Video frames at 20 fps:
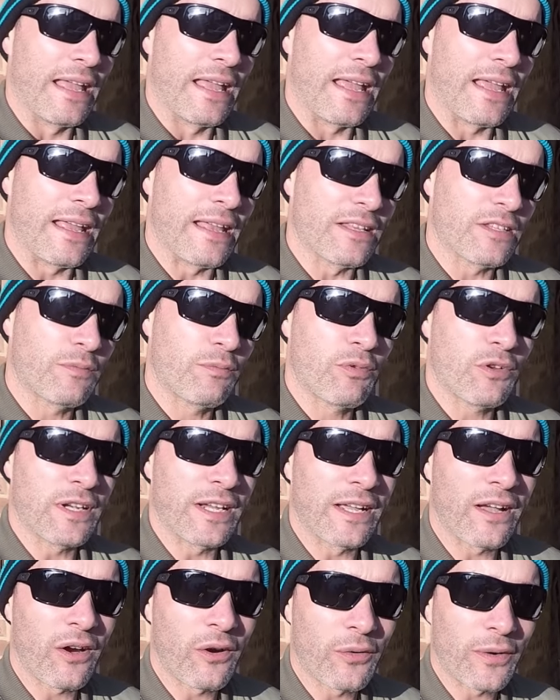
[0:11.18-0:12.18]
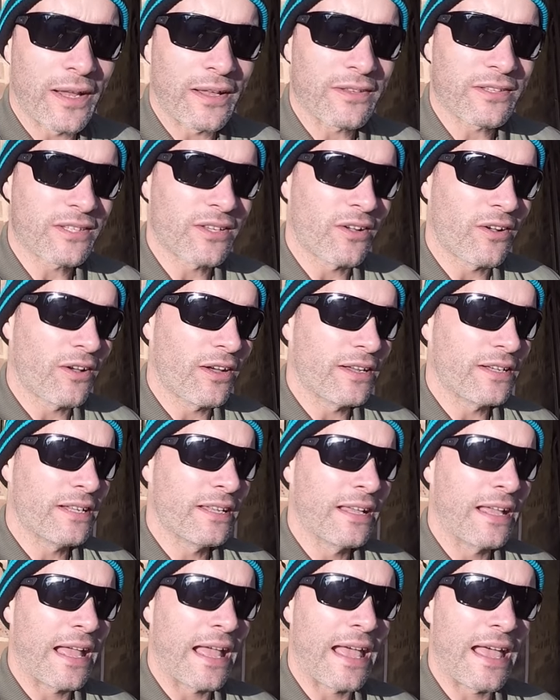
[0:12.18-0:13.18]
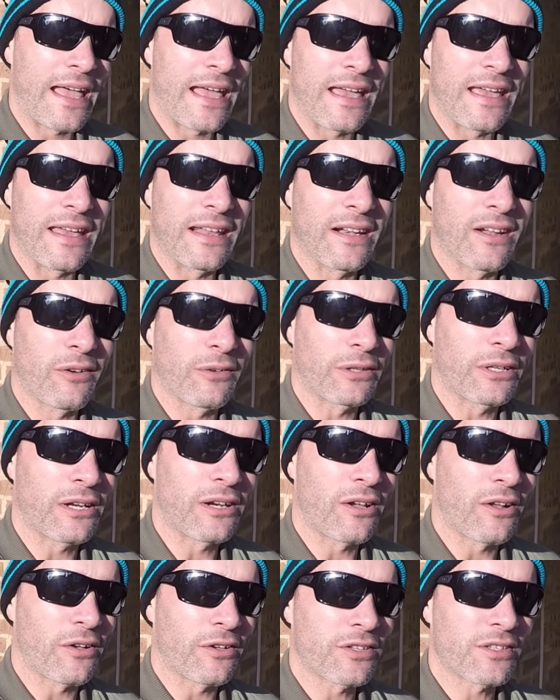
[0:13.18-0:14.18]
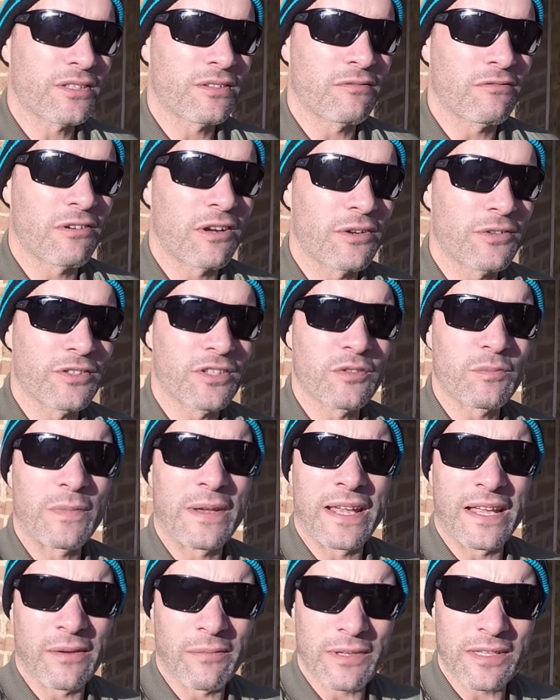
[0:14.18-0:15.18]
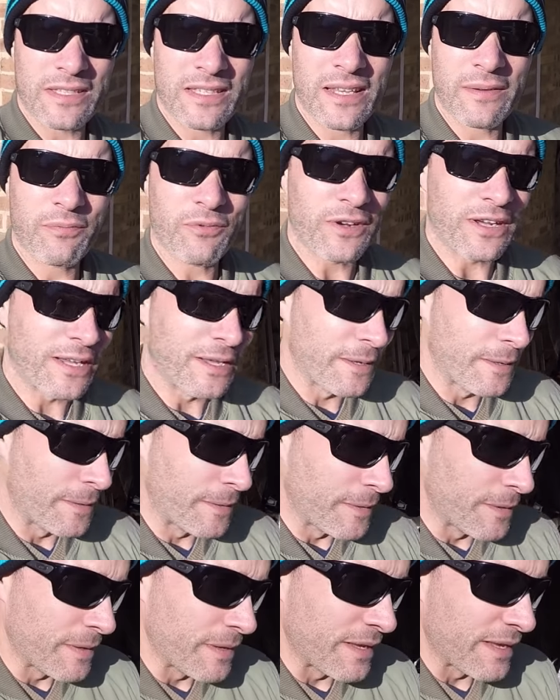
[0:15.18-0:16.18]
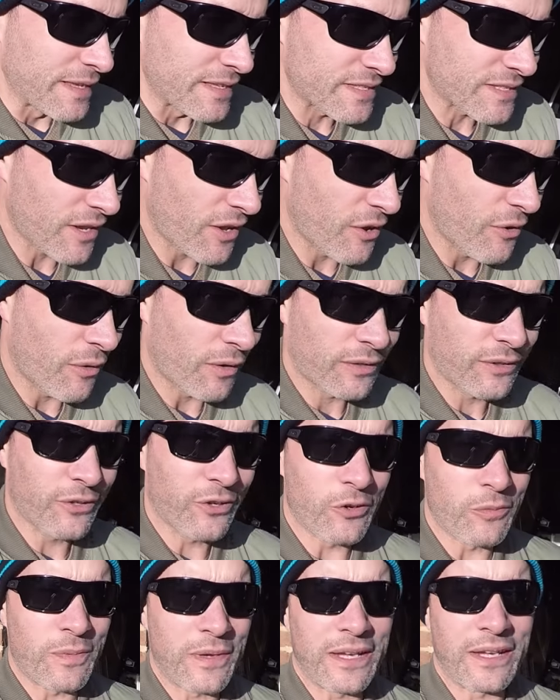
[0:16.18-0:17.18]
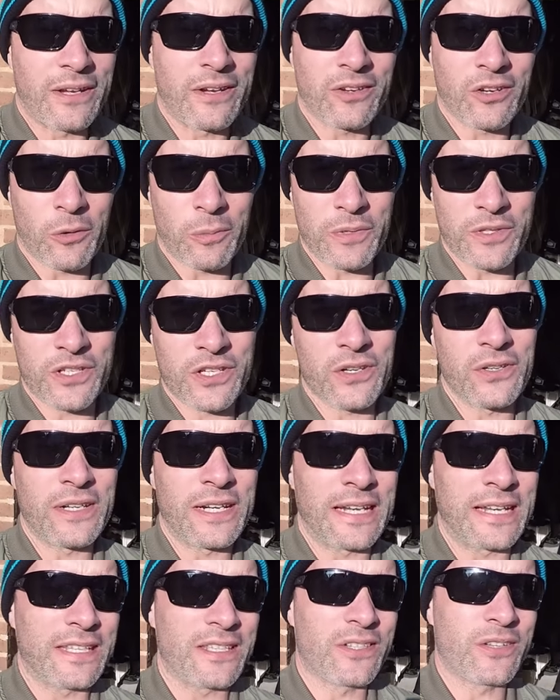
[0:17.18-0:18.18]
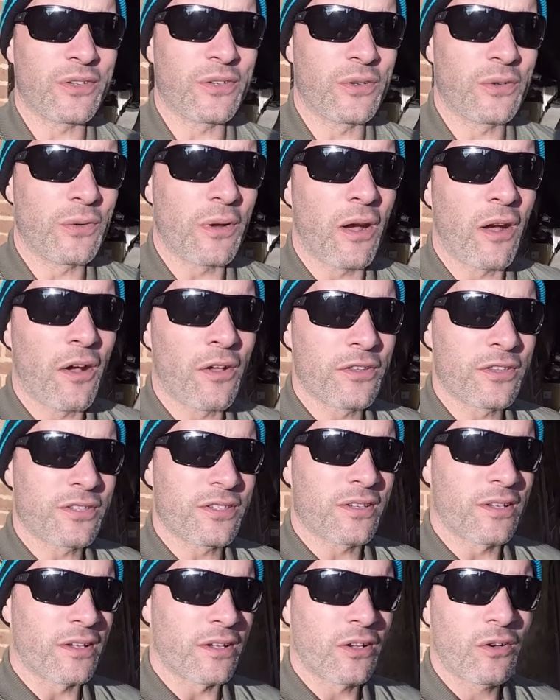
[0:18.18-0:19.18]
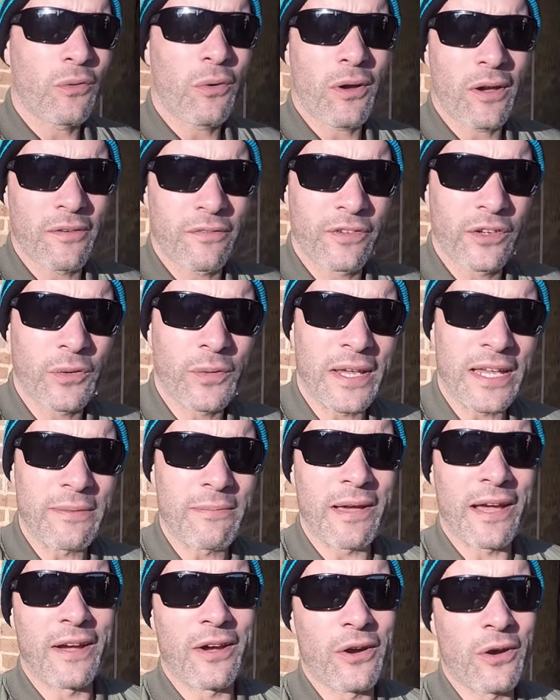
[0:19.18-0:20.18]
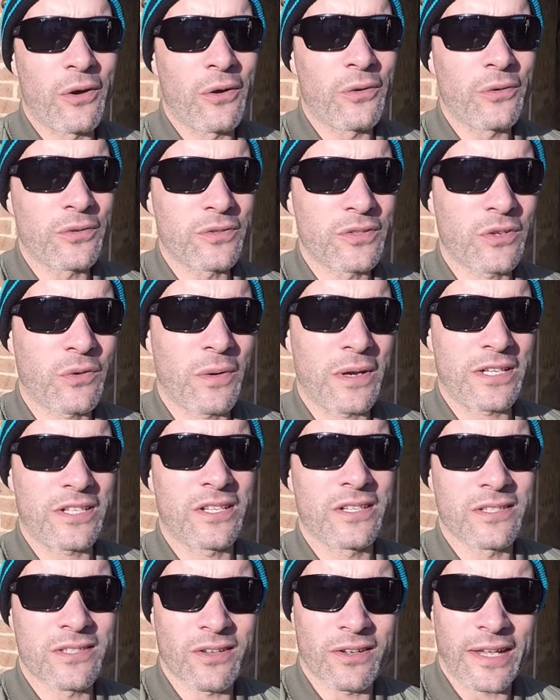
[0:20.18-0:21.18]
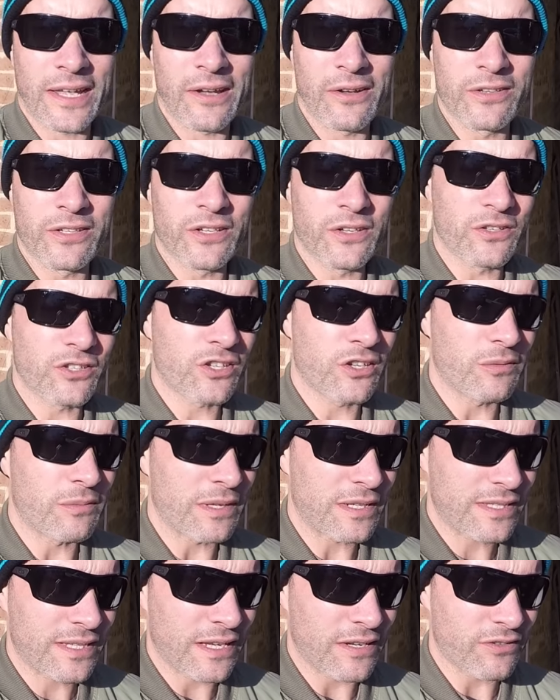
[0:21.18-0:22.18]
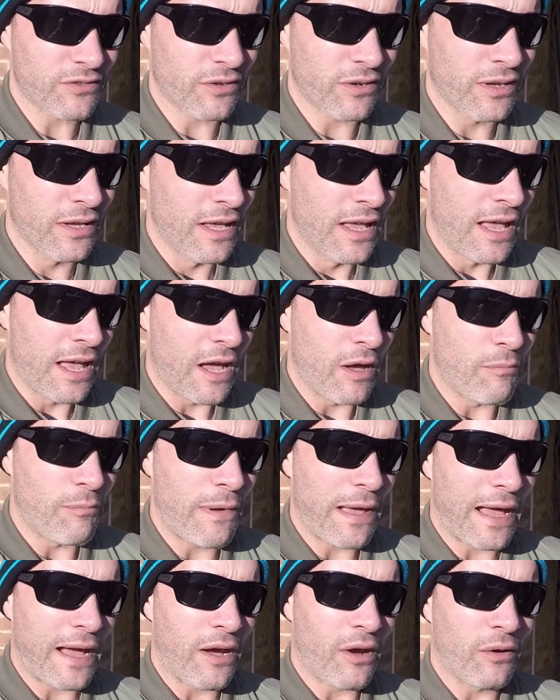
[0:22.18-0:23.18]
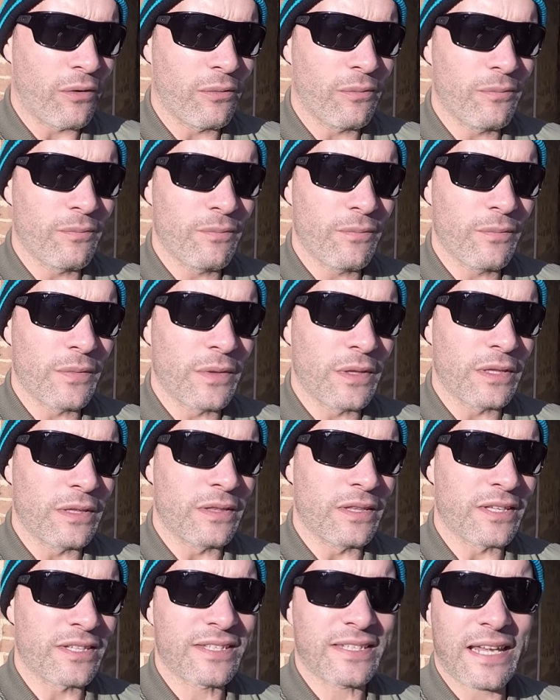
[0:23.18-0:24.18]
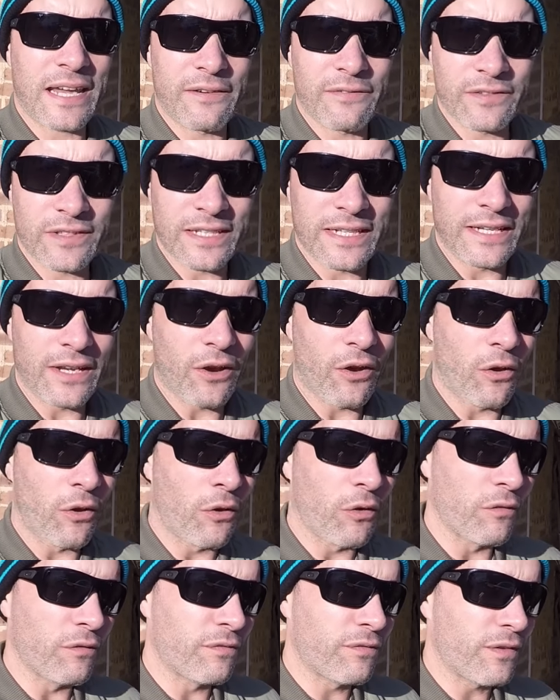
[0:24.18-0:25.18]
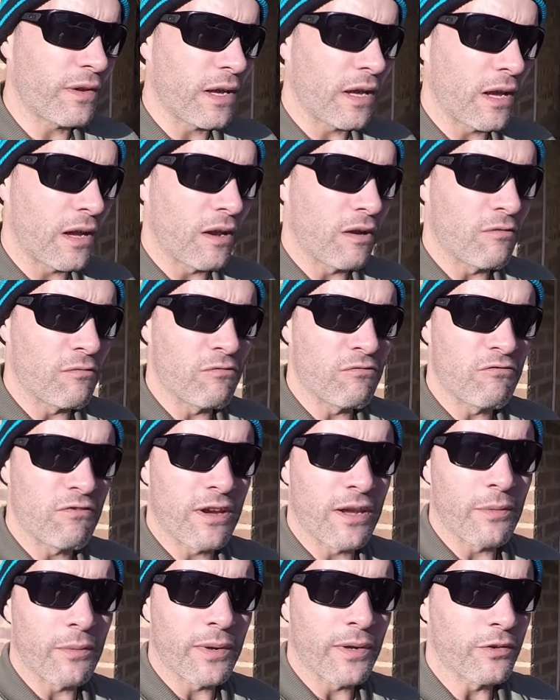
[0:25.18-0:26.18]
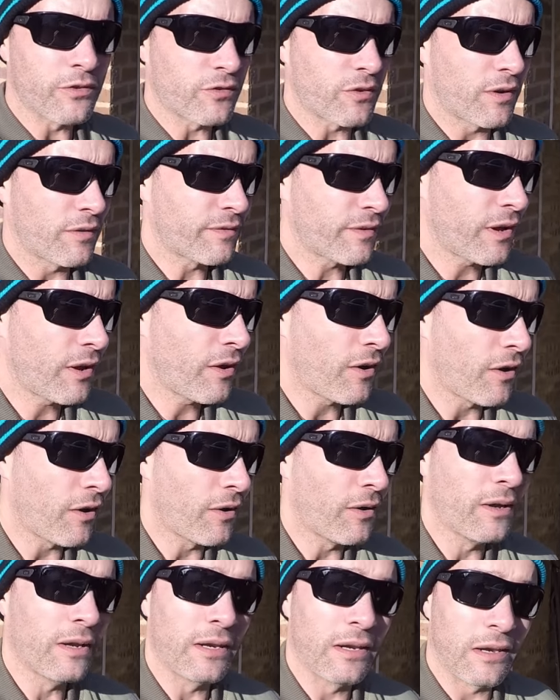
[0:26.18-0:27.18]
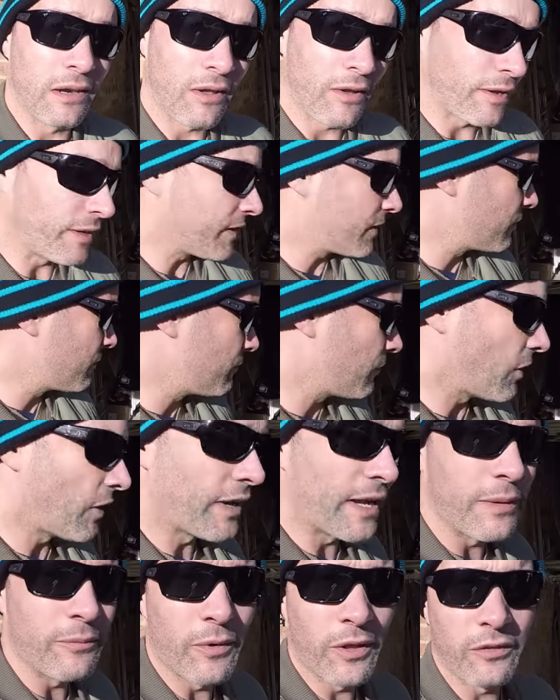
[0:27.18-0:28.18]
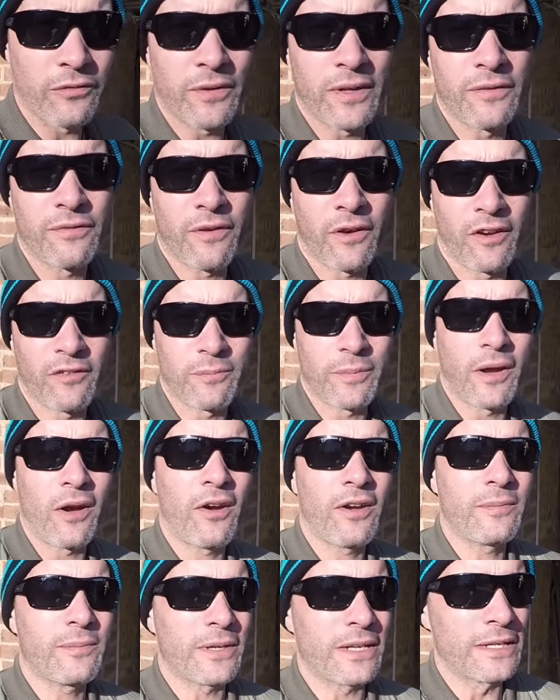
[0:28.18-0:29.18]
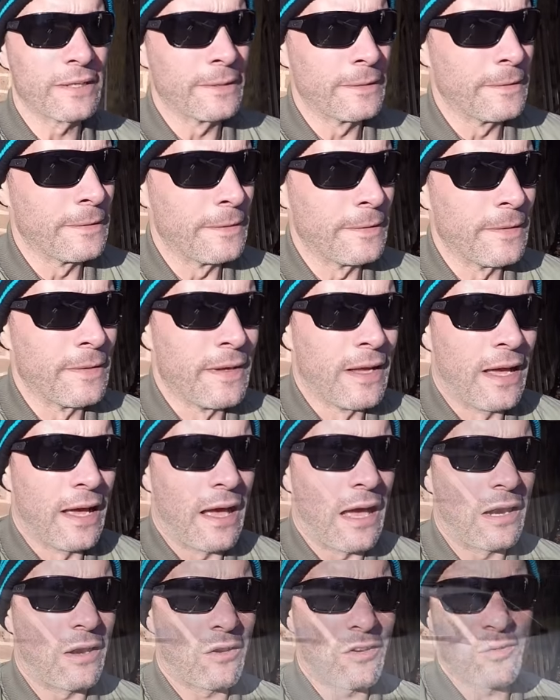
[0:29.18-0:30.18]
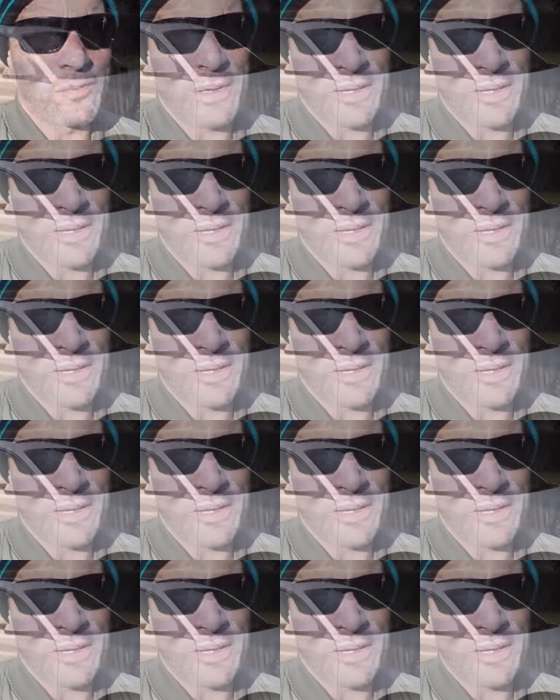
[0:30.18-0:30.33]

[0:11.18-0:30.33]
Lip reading: It's pretty cold outside and I'd class the roads as being a bit slippery. So I thought it would be a good opportunity to answer quite a few emails, questions I get on YouTube, etc. about the safety of a rear-wheel drive car like my M135 behind me. A lot of